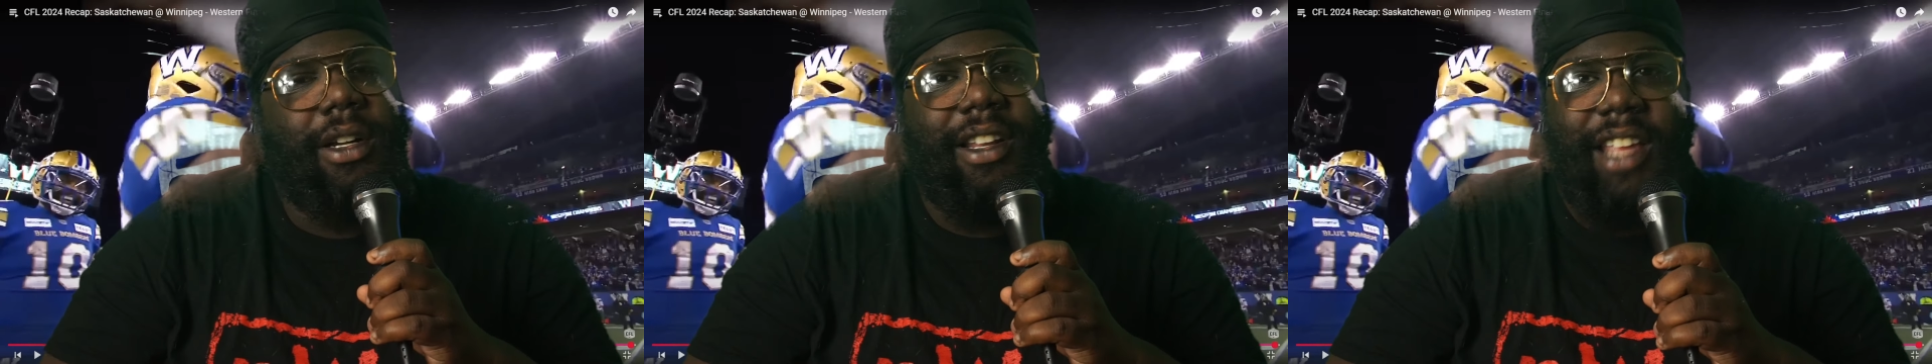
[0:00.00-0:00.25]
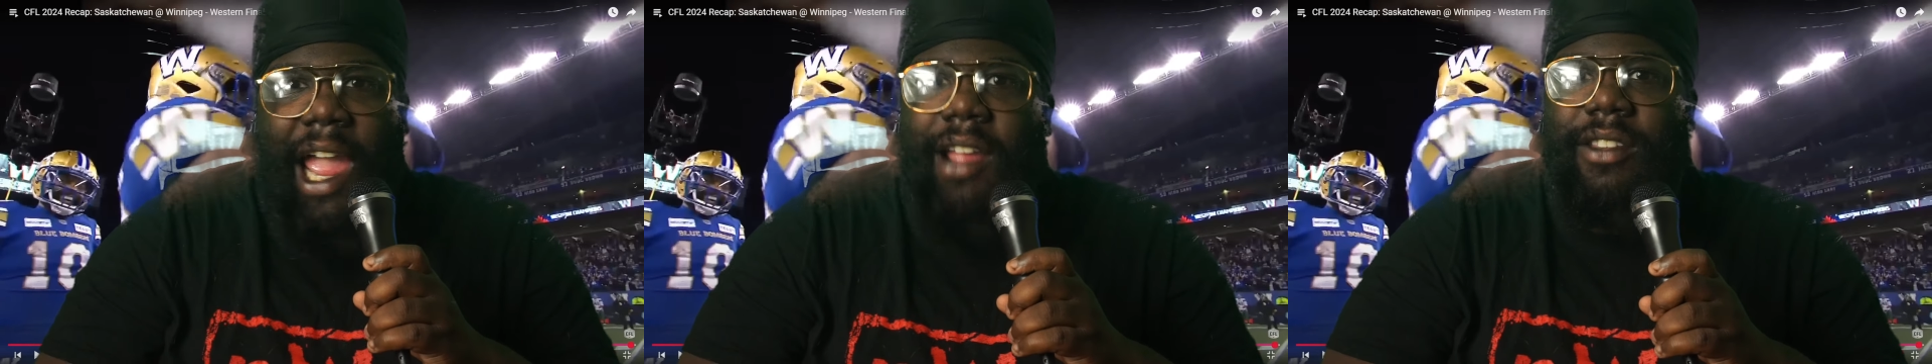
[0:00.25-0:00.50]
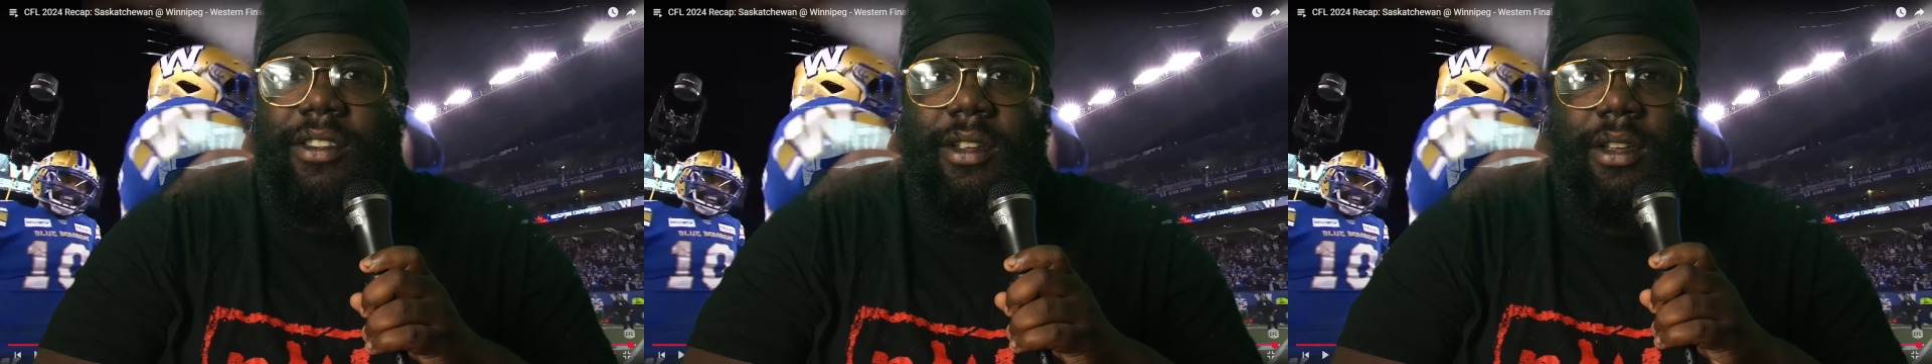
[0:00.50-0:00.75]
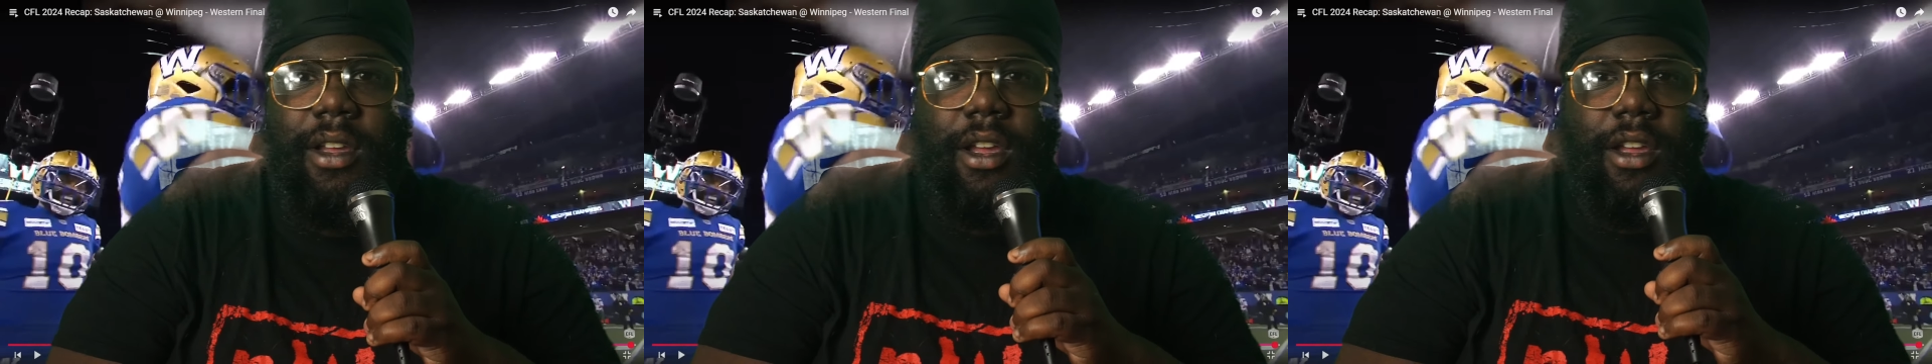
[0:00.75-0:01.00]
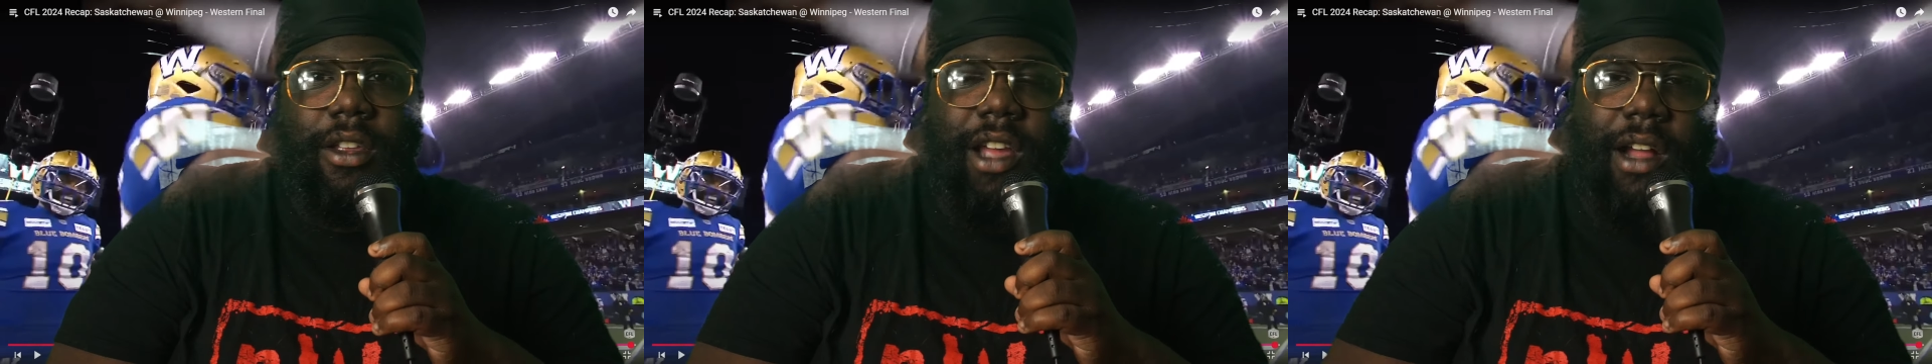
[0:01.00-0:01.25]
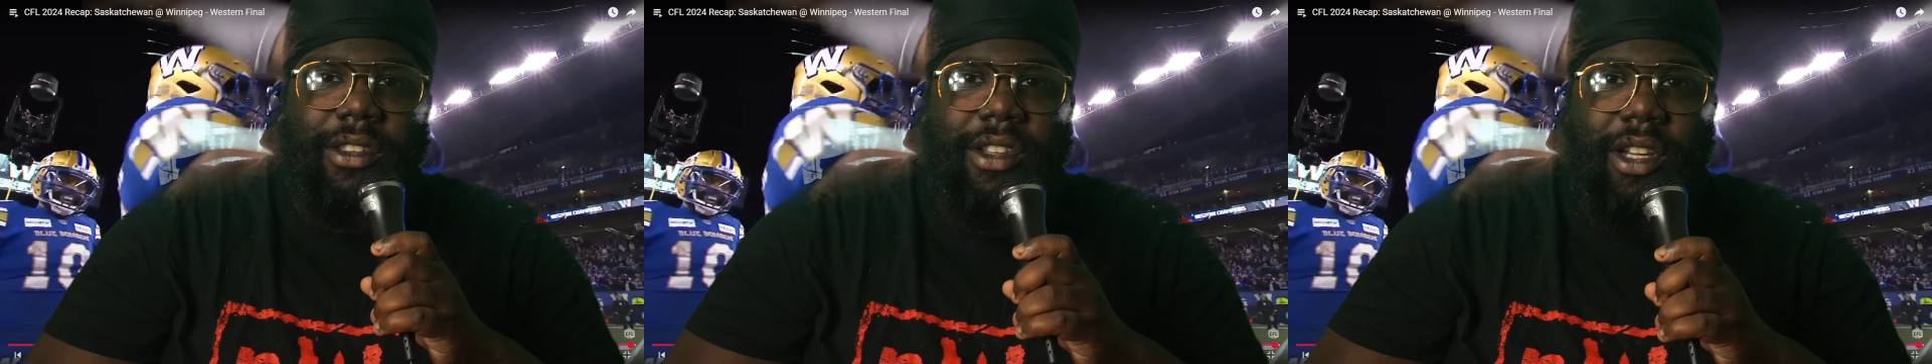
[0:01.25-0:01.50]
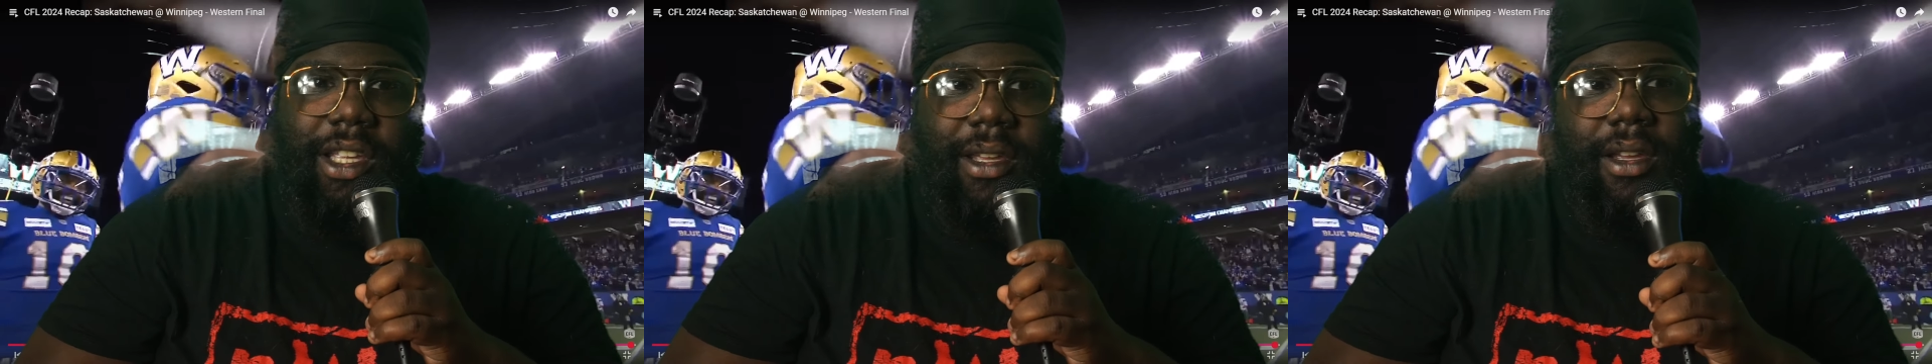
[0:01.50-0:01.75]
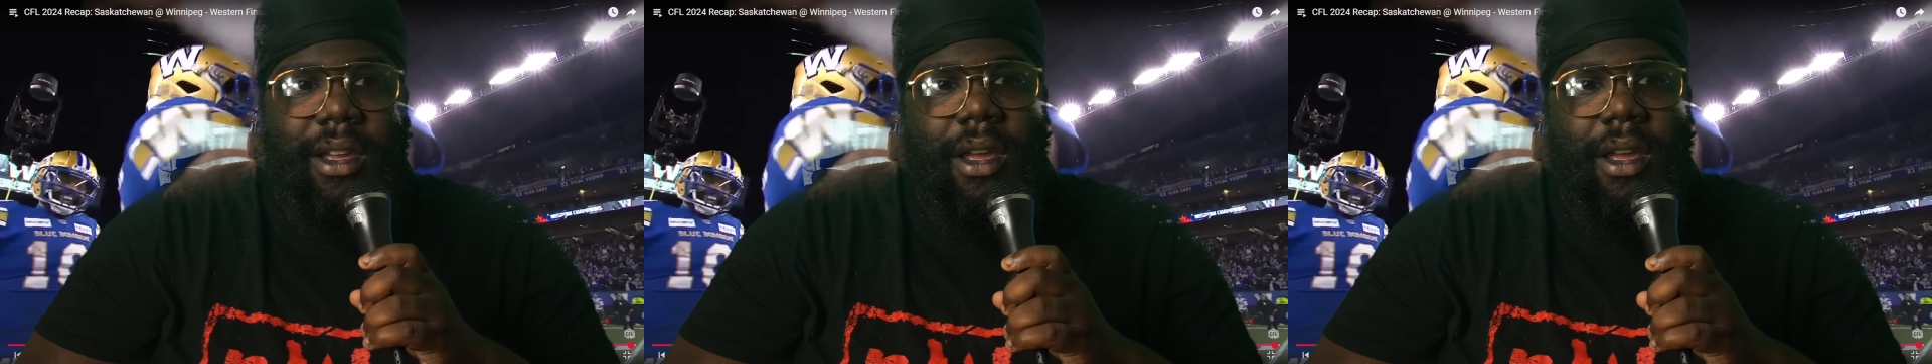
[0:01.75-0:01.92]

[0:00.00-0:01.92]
Gangster. Y'all took it.